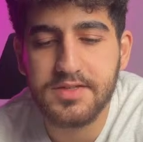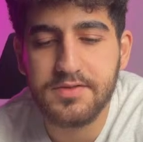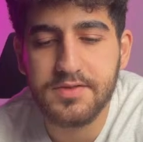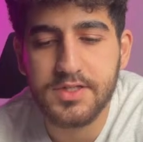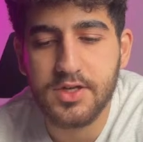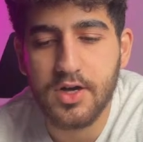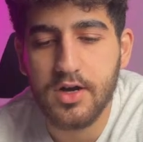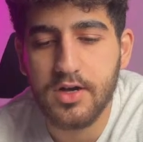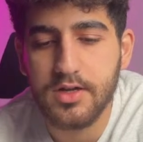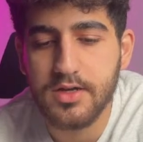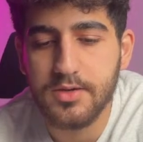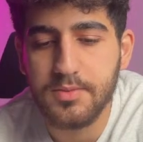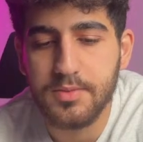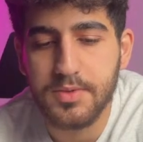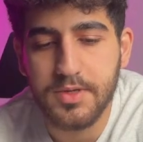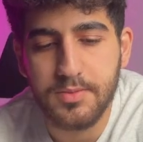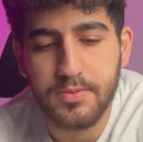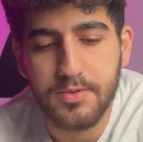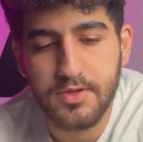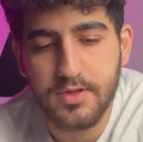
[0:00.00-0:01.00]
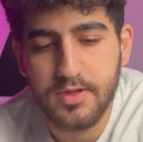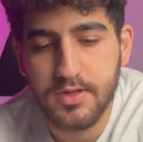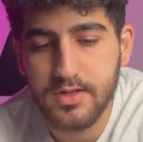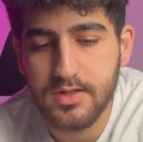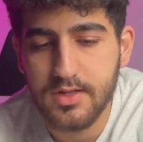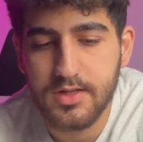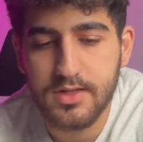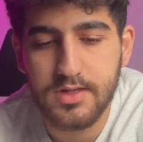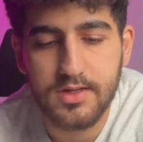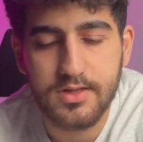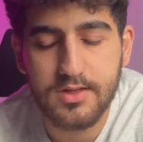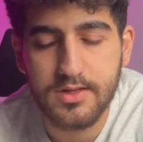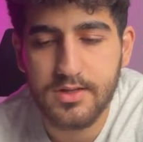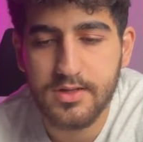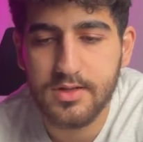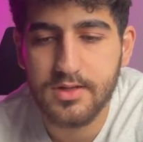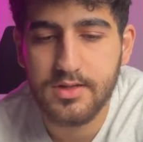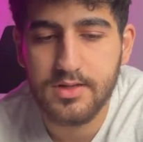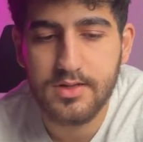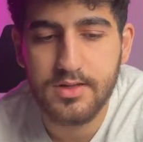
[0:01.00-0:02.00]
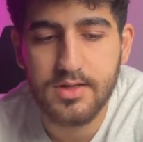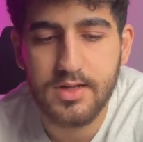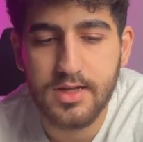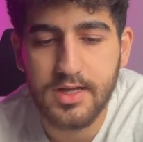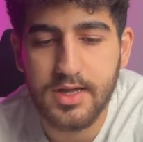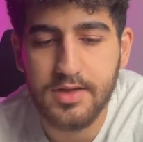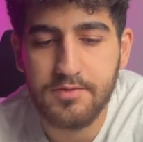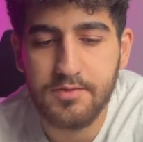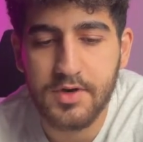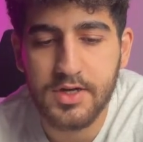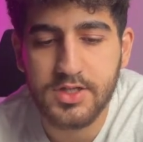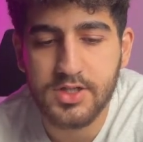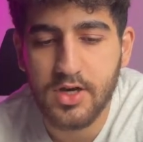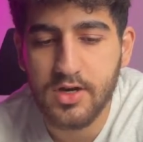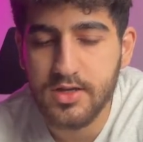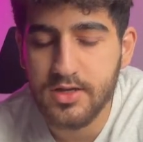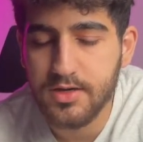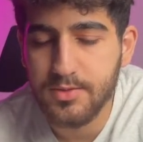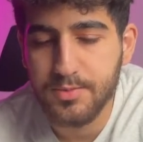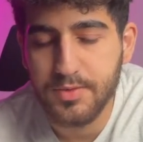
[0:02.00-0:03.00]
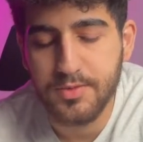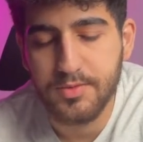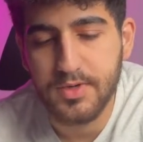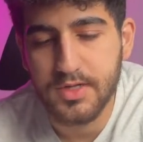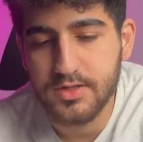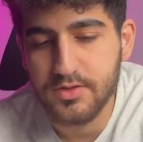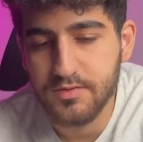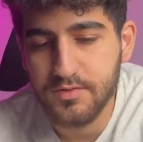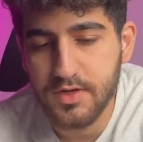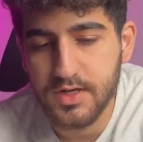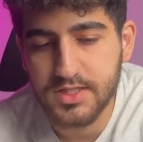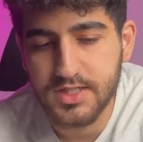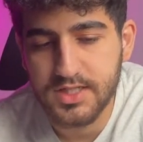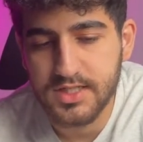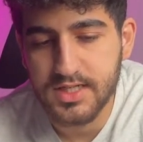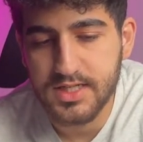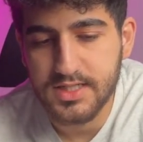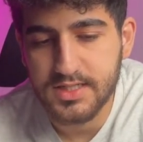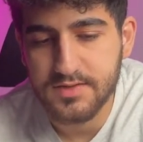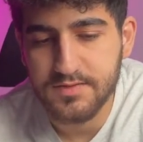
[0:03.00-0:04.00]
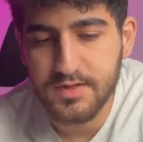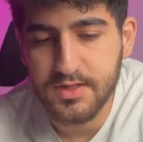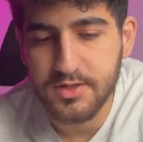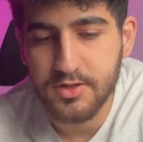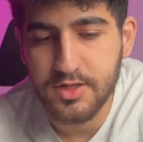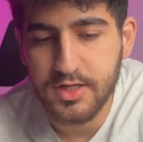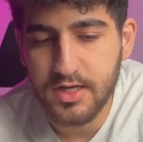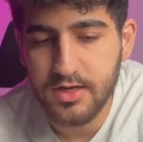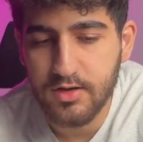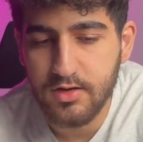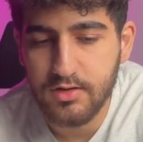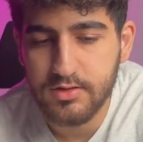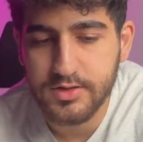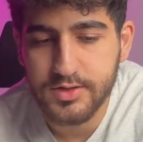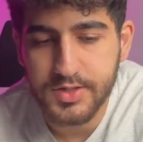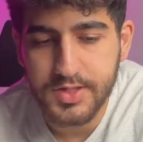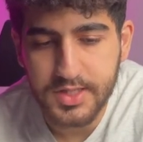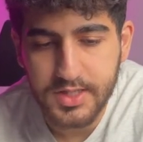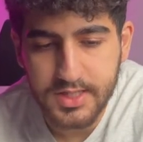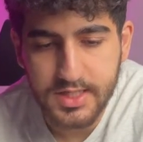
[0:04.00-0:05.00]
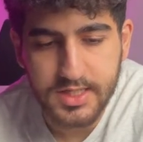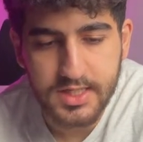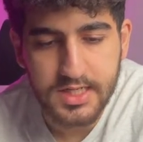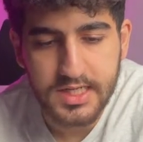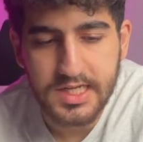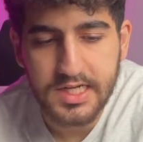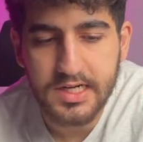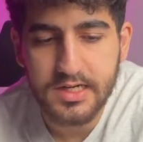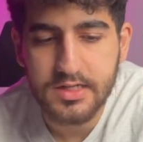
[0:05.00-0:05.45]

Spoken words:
with other people. Invite other people to watch it as well. You can also click here